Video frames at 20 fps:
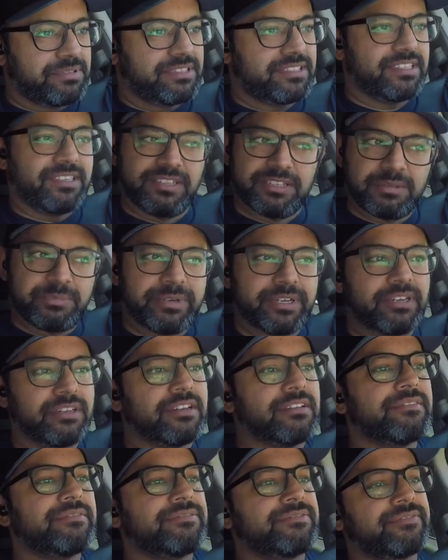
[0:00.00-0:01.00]
still in the
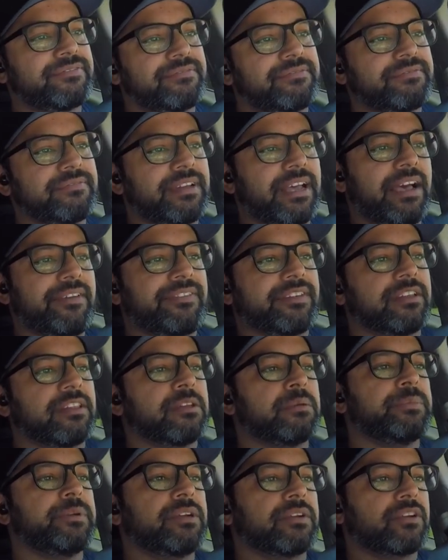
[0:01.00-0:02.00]
middle of having a
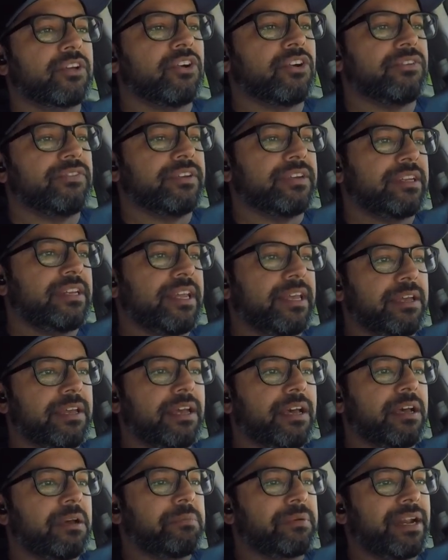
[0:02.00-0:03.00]
little bit of
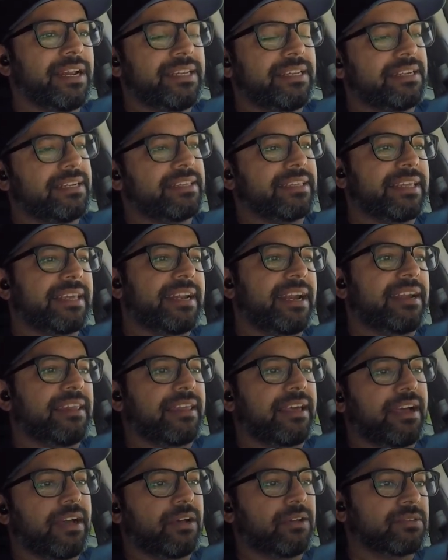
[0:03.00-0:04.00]
COVID, uh, but I needed to get out of
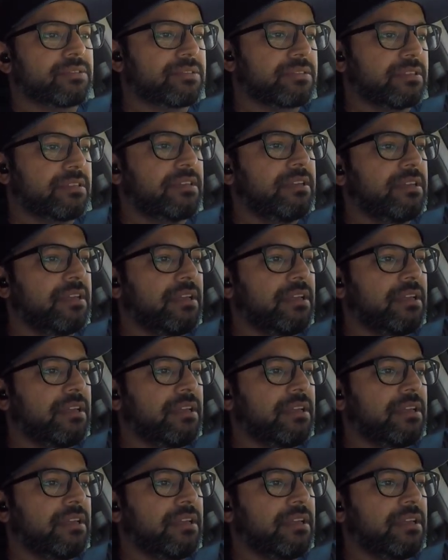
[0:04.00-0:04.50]
the house.